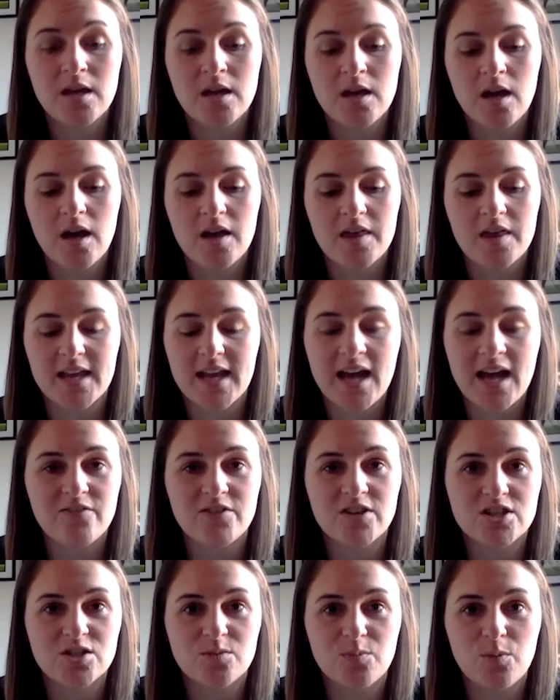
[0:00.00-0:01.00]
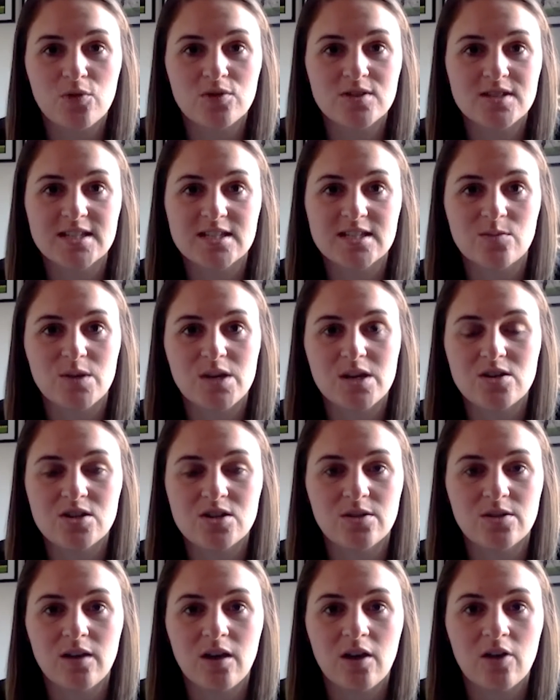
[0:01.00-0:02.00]
I think having a support system when you
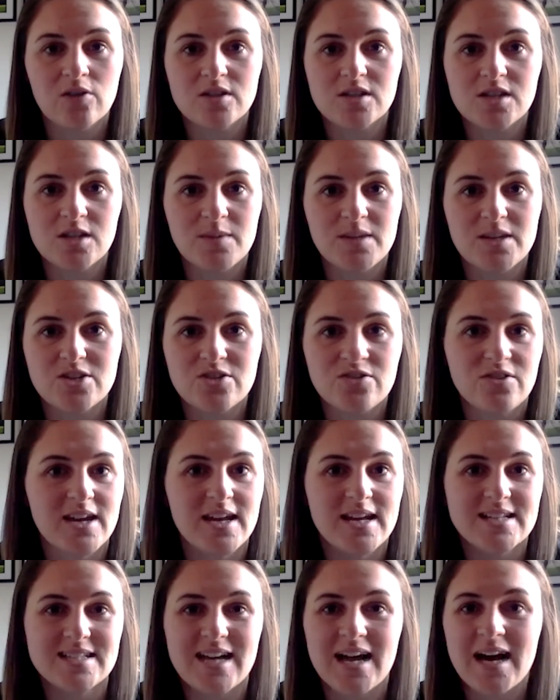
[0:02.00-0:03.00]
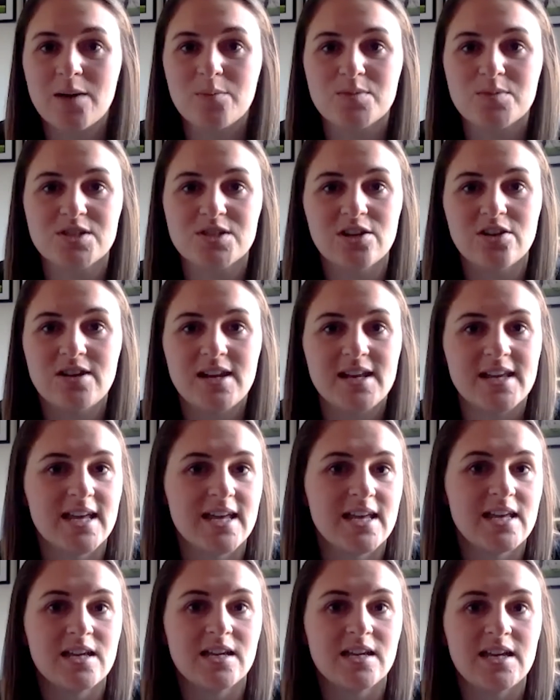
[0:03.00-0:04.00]
do a long-term injury is absolutely
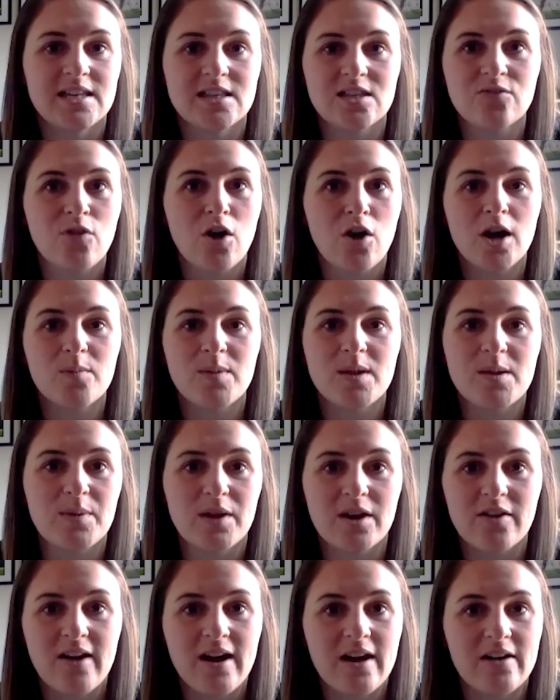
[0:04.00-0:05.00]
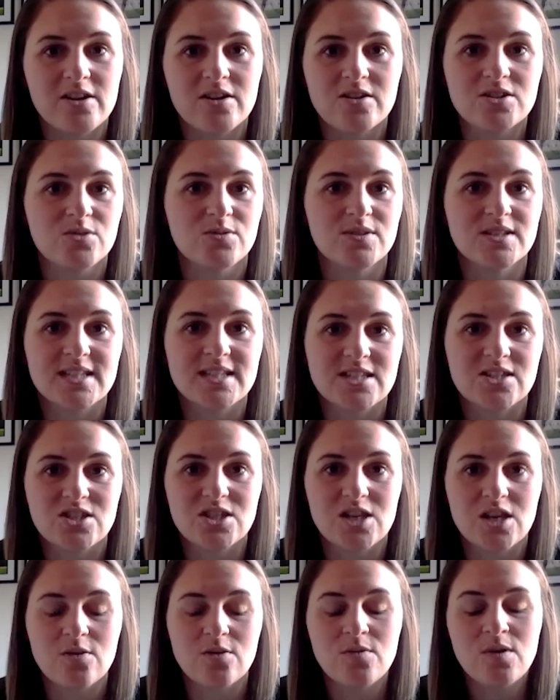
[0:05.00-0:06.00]
key. You need the right people around you to assist
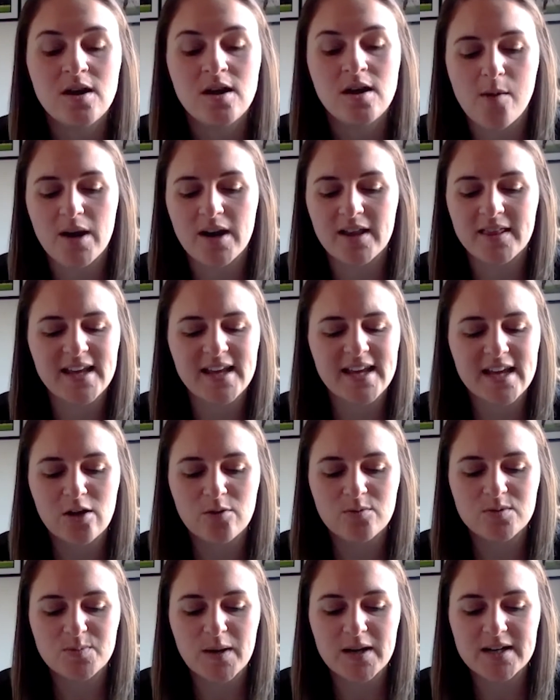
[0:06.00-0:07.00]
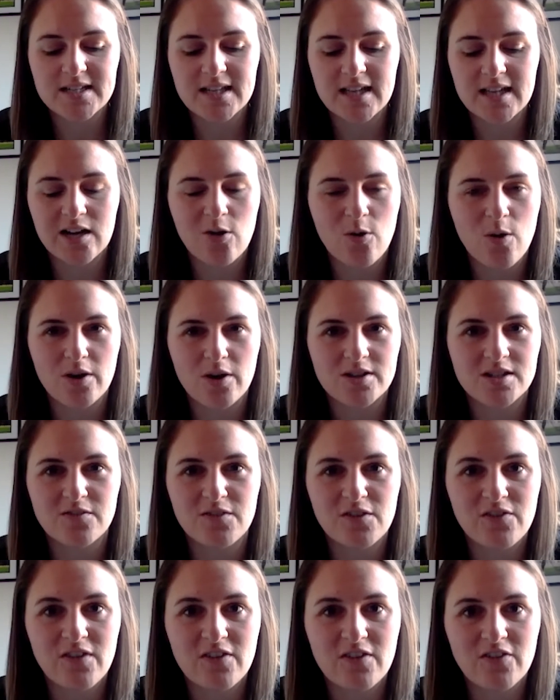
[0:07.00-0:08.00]
you. And I think it comes back to that quote. I don't know if
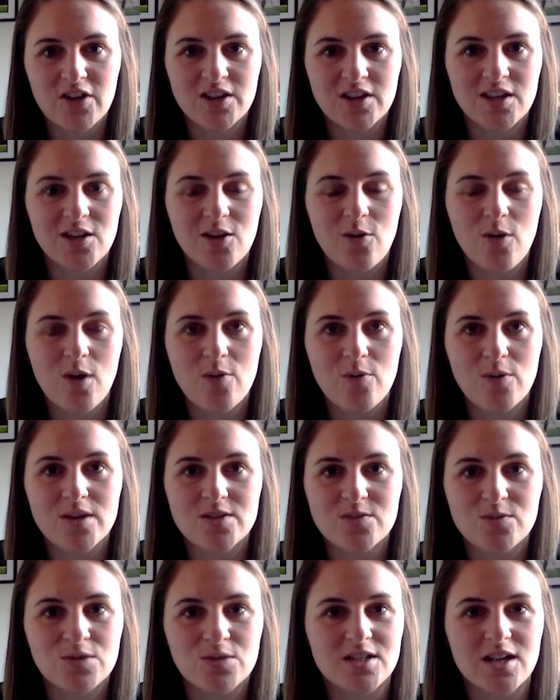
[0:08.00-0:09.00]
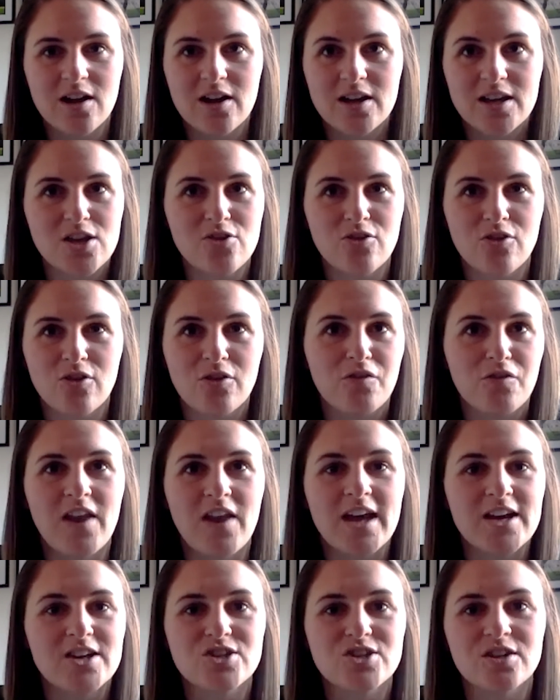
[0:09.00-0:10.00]
you've ever heard the quote, which was like, you're a
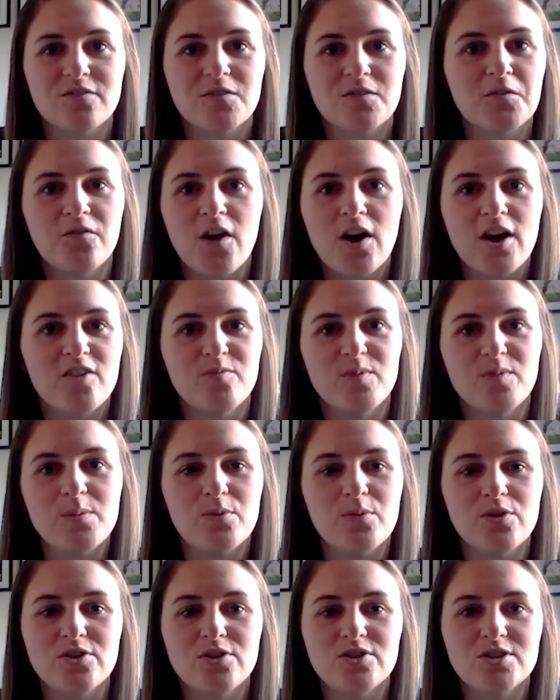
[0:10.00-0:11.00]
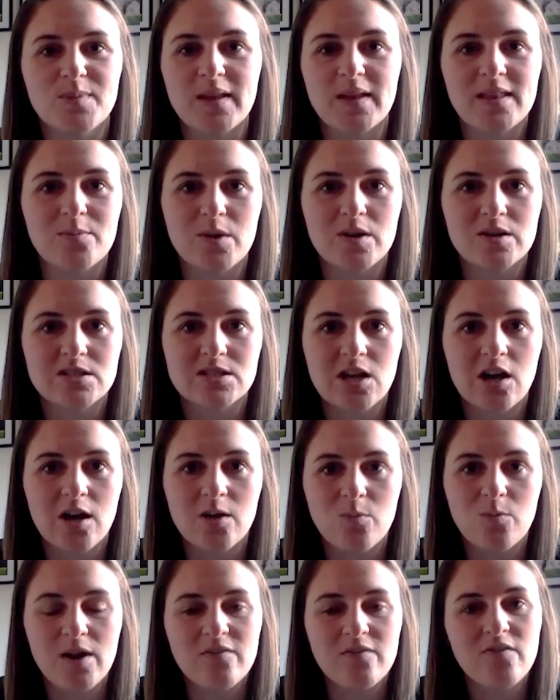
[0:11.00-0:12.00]
reflection of the 5 people you spend the most
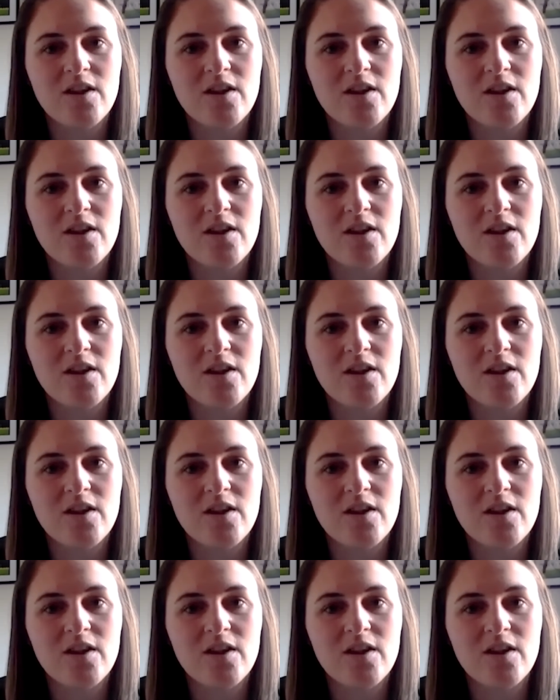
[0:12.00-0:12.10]
time with.